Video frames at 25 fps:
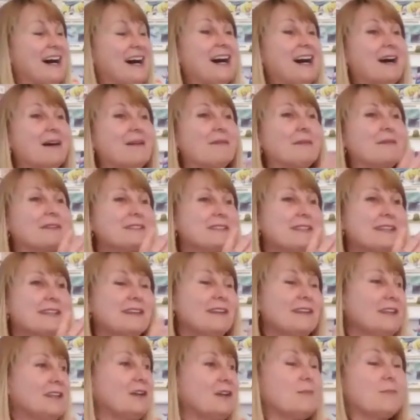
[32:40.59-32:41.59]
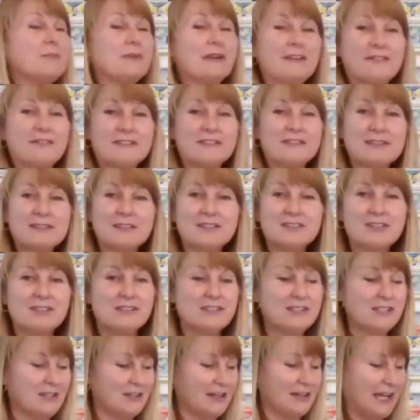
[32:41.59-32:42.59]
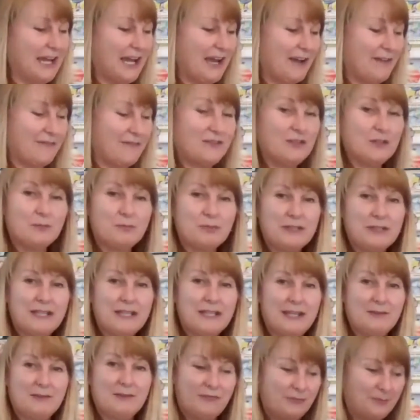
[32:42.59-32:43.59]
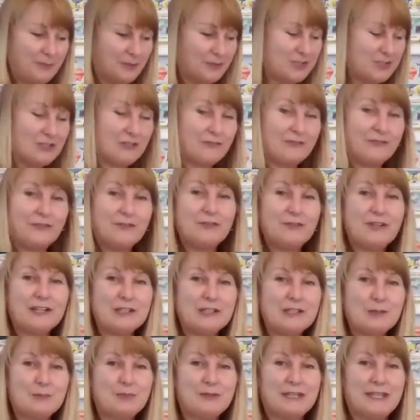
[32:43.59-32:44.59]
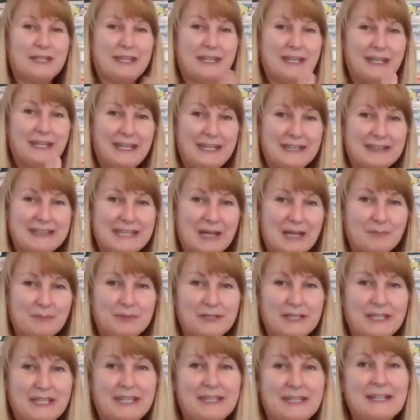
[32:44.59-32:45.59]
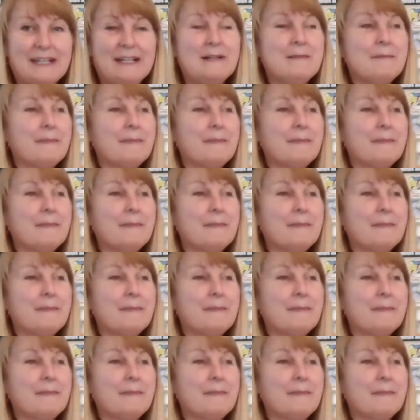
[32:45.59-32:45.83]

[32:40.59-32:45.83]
um, t- you know, breakfast, lunch, and dinner, have your plate, put your food on your plate, eat that plate.